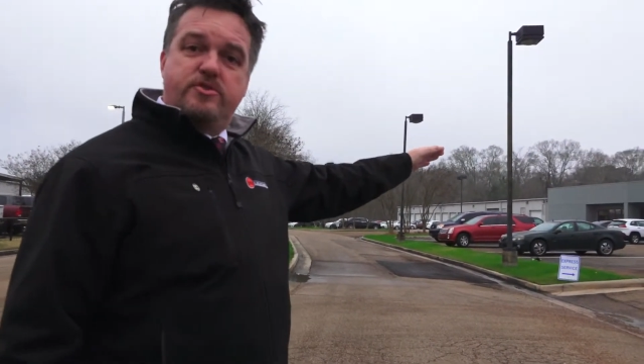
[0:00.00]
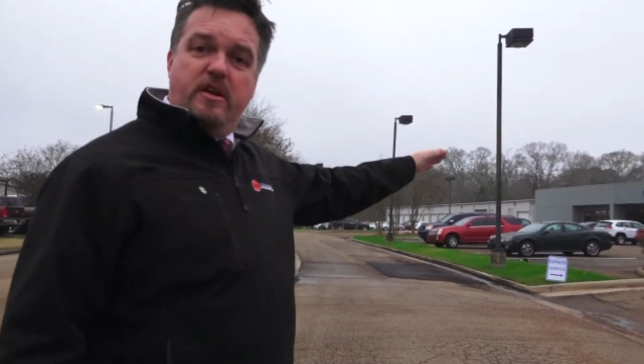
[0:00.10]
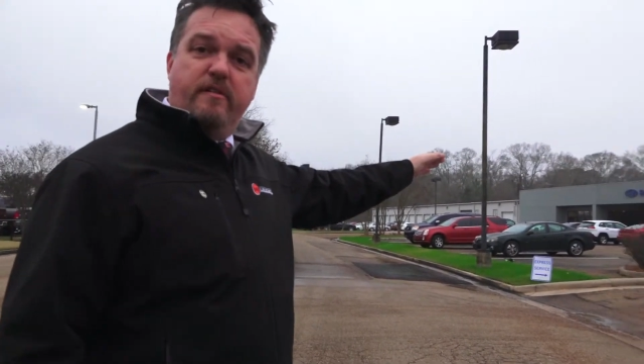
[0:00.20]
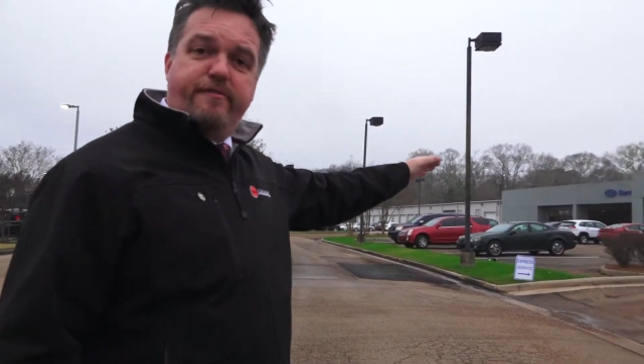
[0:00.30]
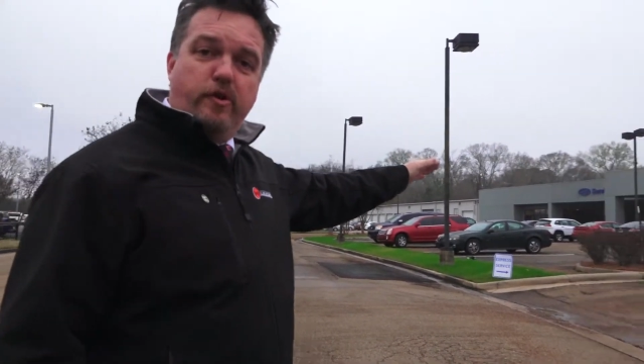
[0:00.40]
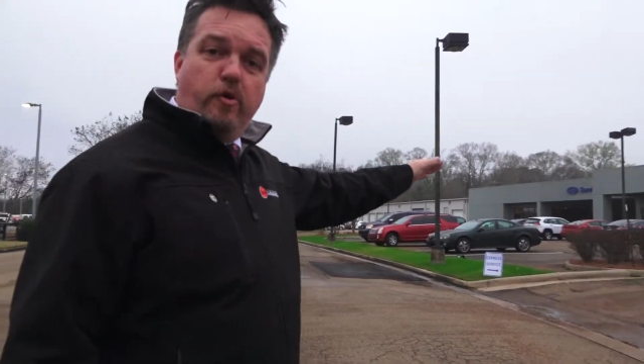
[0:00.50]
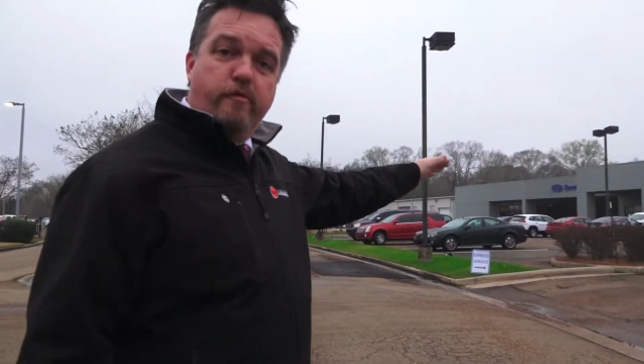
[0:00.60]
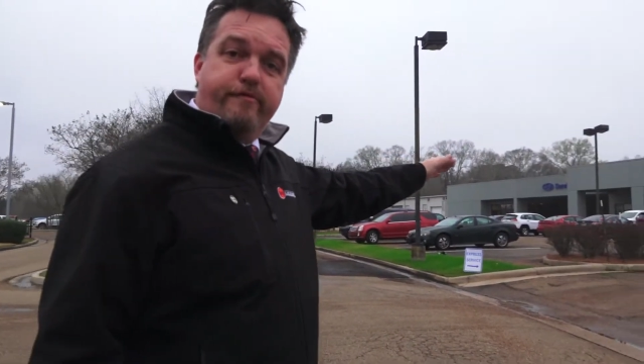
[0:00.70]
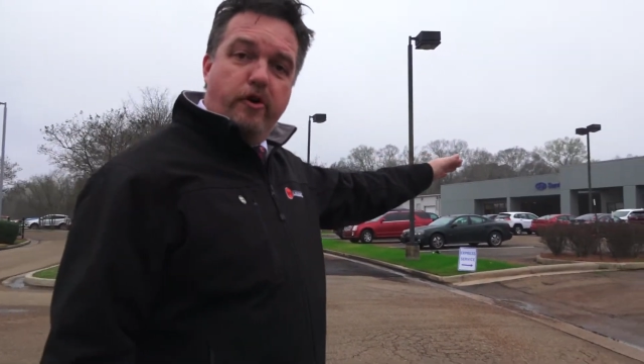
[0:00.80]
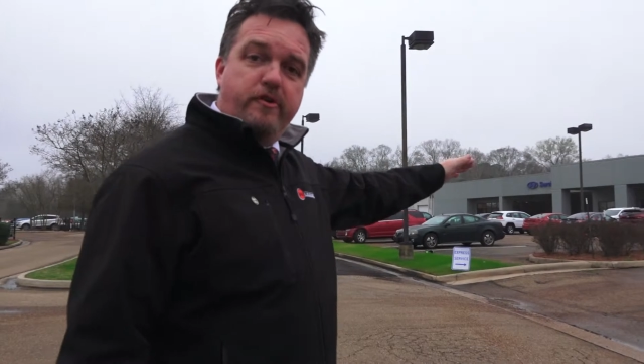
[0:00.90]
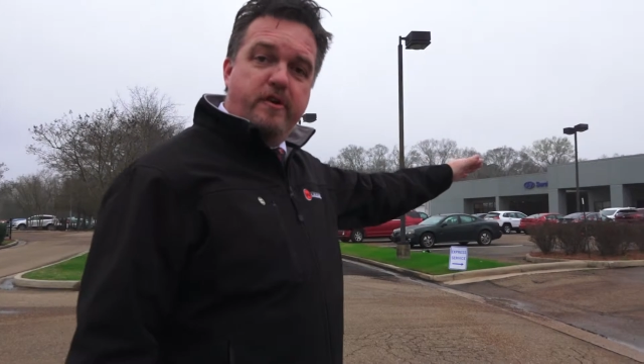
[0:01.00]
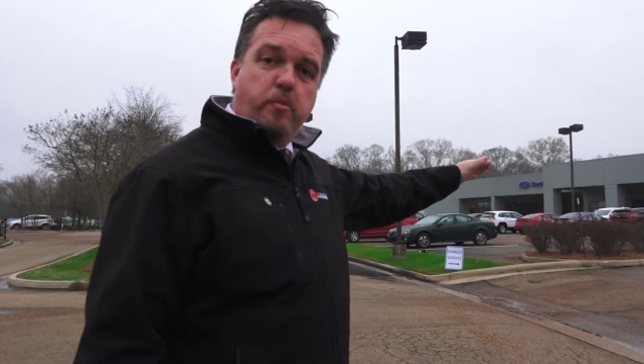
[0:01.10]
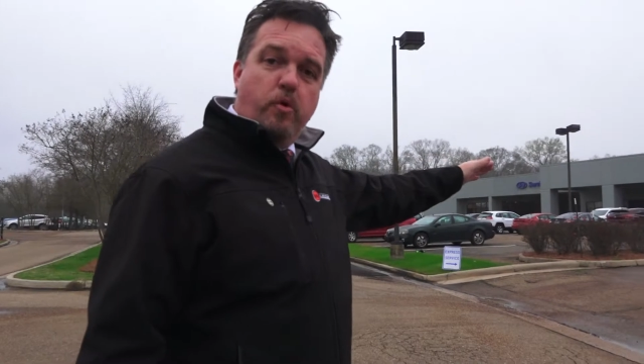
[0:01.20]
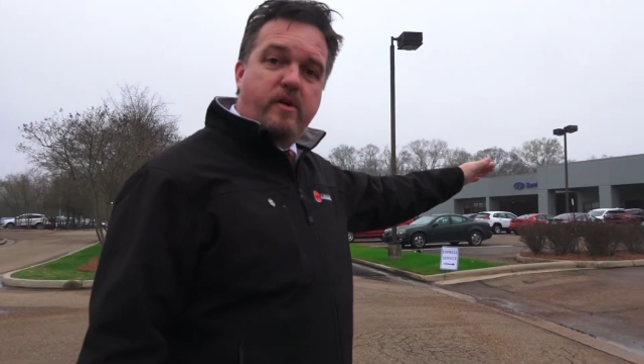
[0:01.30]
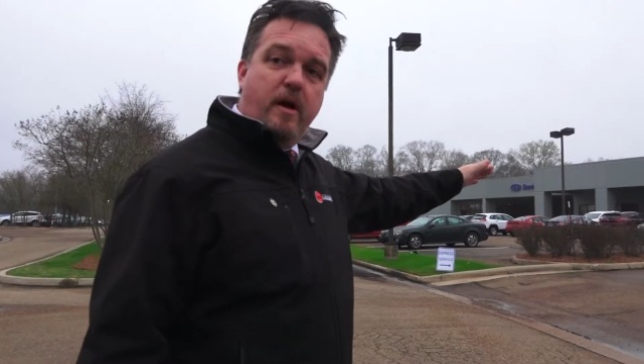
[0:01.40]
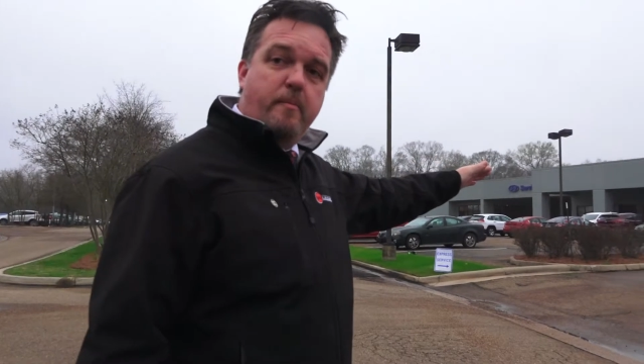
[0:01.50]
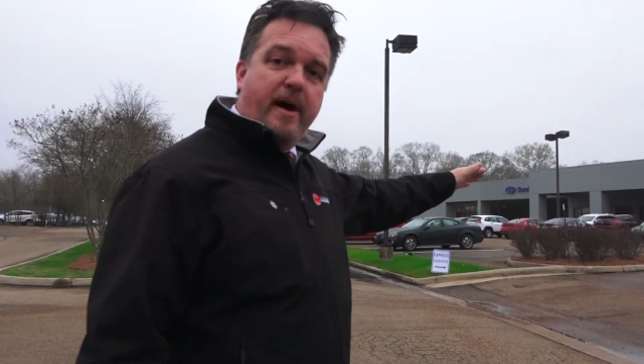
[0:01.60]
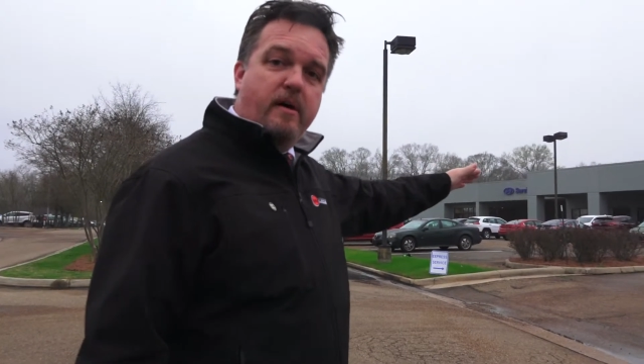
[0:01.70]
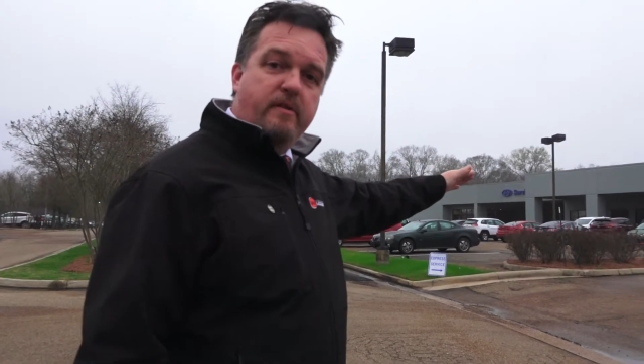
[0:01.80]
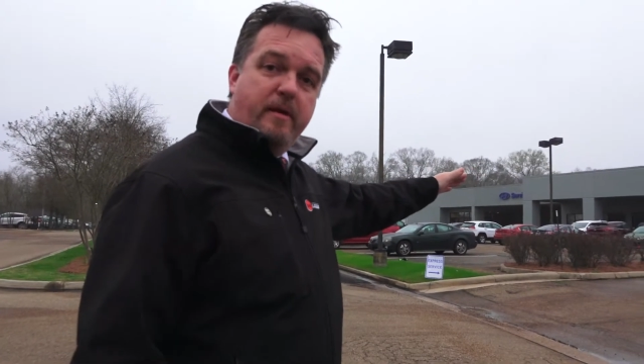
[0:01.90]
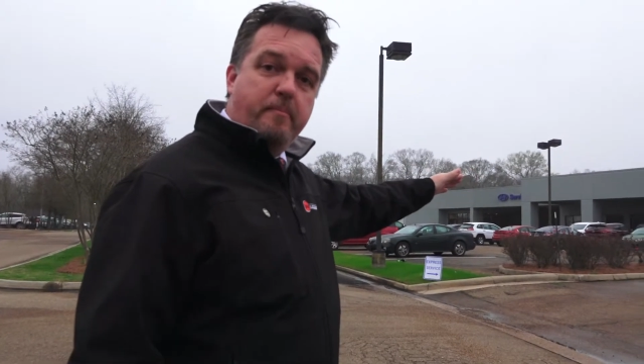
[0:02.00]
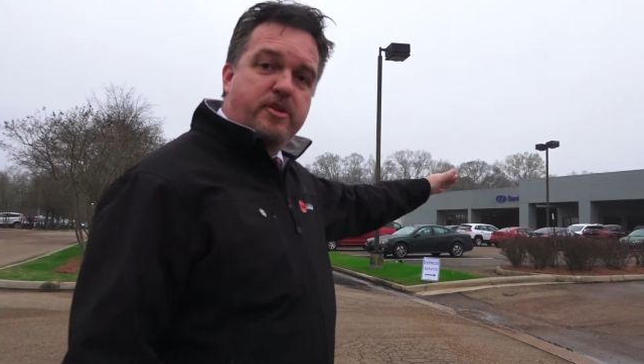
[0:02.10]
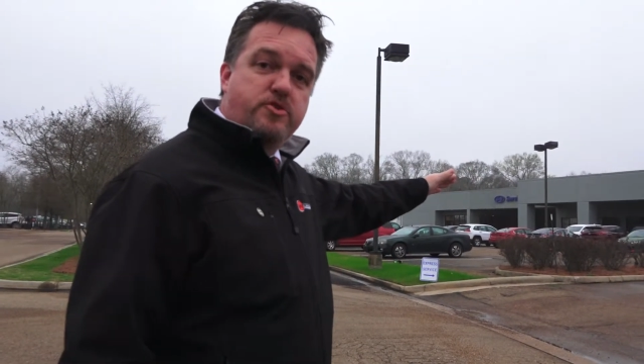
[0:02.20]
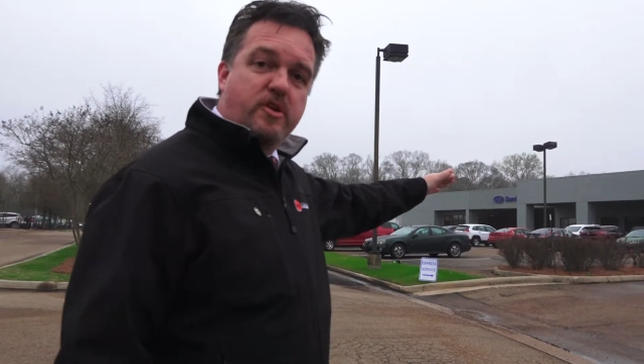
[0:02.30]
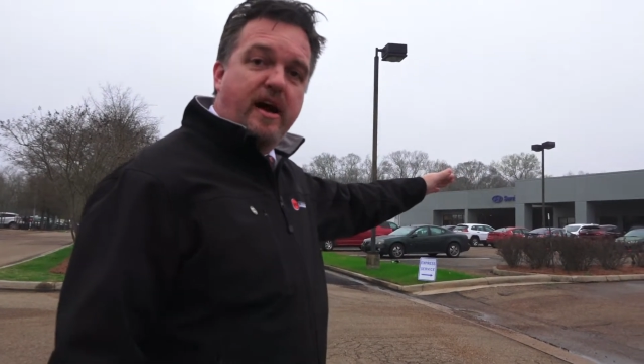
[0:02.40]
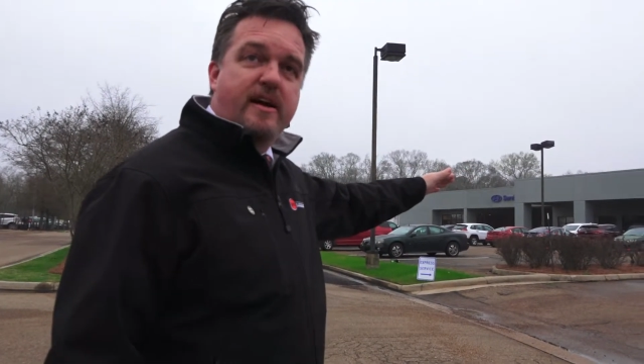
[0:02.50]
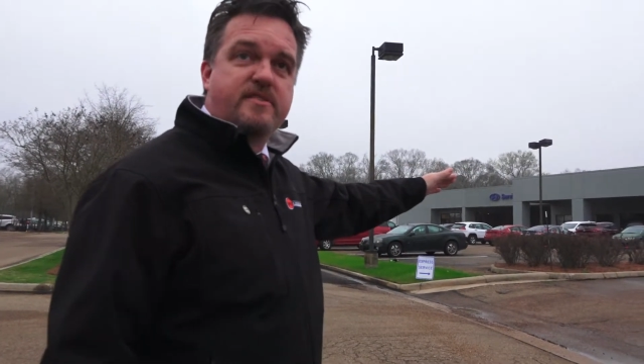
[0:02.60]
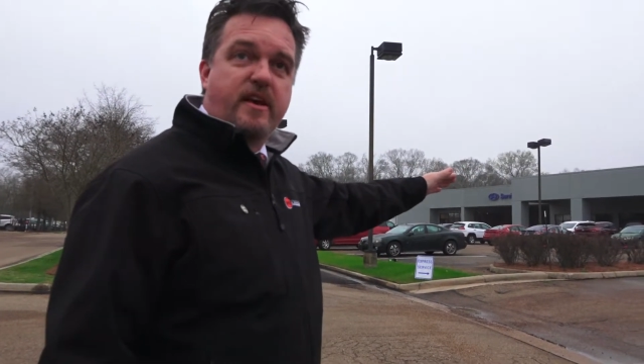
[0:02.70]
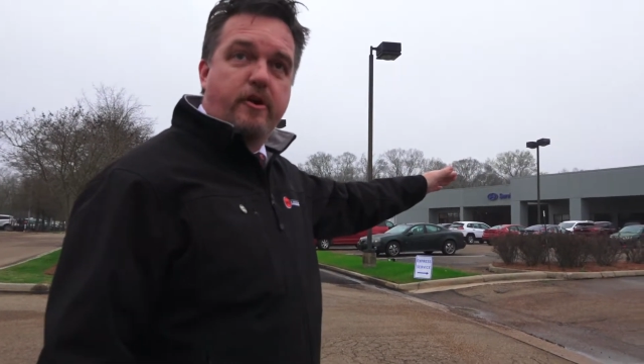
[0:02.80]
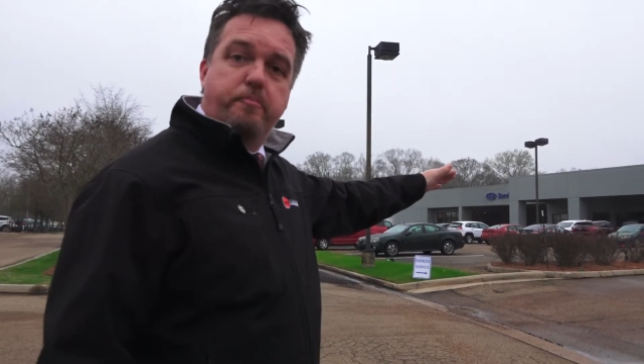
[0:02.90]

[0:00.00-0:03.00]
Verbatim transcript: Jennifer or Vernon will come out and meet you guys there.